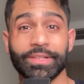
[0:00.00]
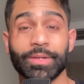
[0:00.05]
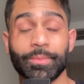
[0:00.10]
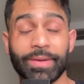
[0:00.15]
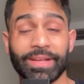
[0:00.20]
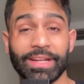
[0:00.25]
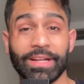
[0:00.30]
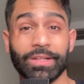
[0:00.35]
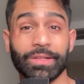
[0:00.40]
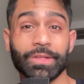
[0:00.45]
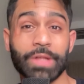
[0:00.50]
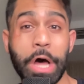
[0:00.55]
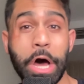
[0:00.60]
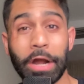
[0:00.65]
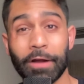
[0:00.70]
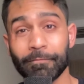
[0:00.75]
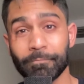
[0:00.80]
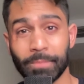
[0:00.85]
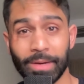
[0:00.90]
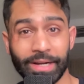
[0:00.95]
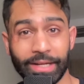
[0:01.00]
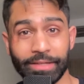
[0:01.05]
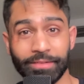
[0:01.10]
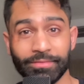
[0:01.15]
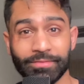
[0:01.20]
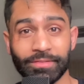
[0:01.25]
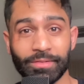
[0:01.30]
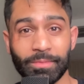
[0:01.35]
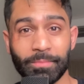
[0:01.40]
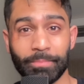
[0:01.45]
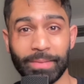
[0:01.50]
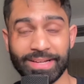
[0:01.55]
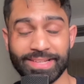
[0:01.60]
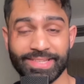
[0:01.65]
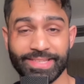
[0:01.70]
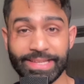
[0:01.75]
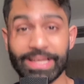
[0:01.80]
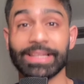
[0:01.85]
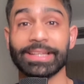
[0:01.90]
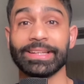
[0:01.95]
They're making a lot of money by
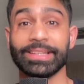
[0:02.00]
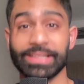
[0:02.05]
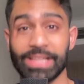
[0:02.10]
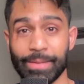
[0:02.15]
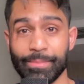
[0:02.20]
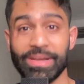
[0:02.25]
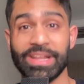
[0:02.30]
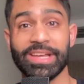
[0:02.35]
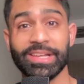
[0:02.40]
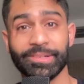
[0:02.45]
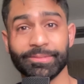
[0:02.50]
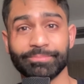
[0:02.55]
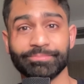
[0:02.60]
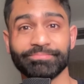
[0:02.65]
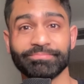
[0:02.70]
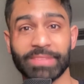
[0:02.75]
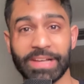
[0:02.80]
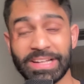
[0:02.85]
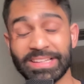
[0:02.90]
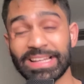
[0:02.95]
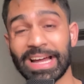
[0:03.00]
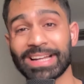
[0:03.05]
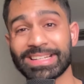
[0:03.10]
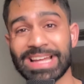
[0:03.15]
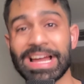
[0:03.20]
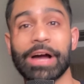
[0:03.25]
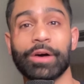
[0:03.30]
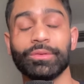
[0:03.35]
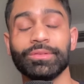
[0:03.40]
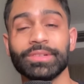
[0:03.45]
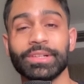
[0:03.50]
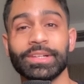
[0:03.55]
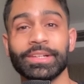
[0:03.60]
selling lemonade in that town.